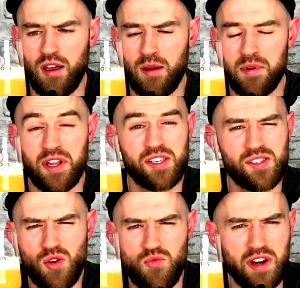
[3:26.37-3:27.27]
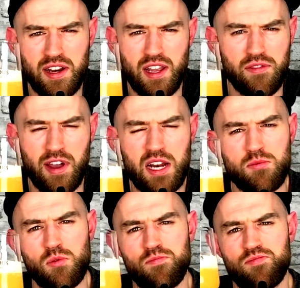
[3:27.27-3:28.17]
And it's so readily
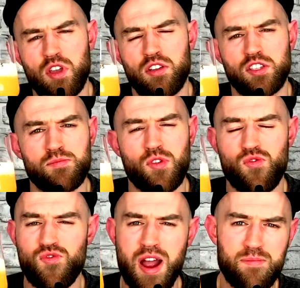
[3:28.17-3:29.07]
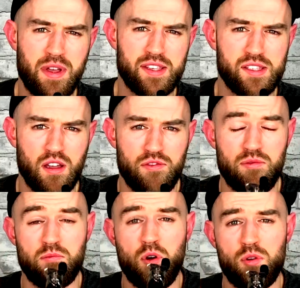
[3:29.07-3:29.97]
available. You can just grab that stuff
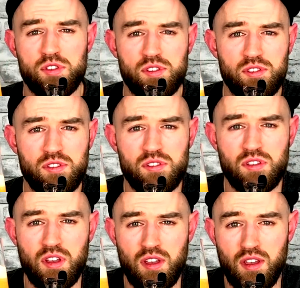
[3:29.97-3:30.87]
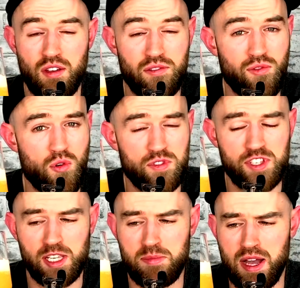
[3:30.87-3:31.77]
from Morrison's for
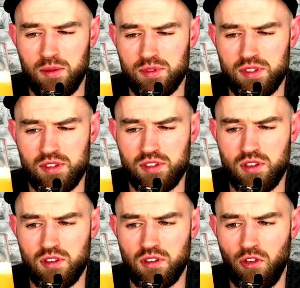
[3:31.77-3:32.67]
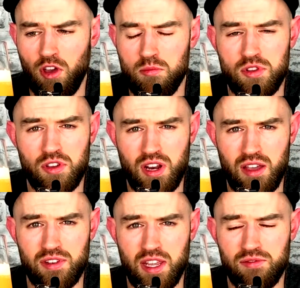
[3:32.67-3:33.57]
£6, and you can go home and you can
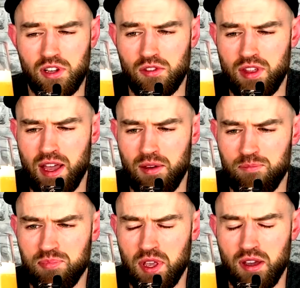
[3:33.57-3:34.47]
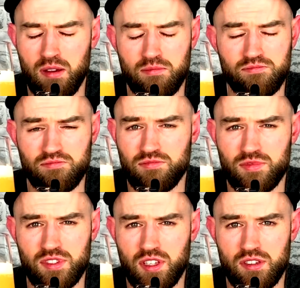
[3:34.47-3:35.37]
have an evening on that.
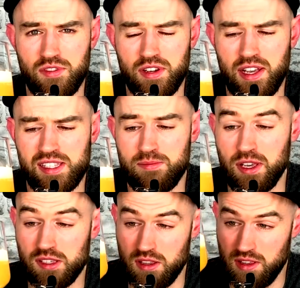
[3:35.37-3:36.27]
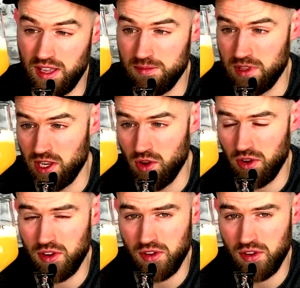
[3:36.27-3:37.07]
Such a fantastic beer. So again, the look,